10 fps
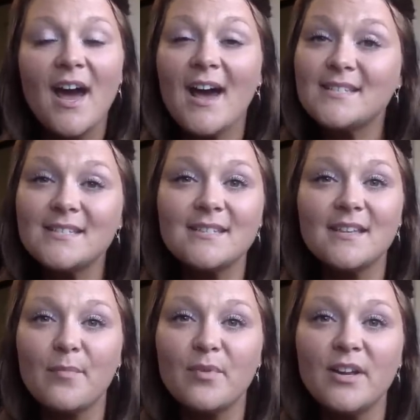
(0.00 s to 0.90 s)
as a
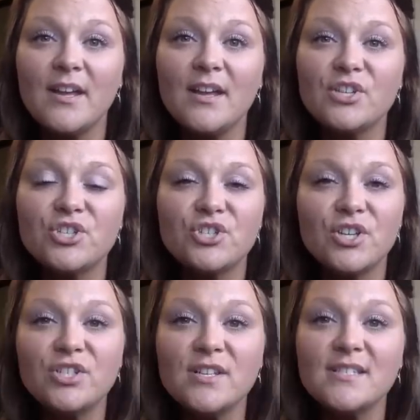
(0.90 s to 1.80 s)
celebrity,
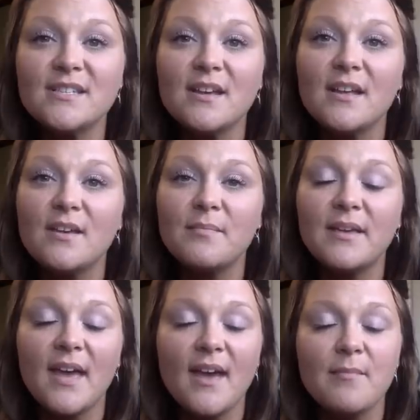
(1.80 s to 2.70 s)
she just
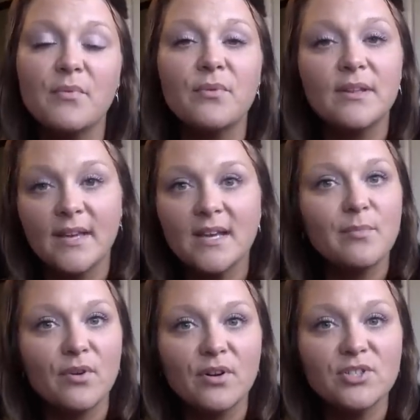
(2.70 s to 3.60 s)
became relatable.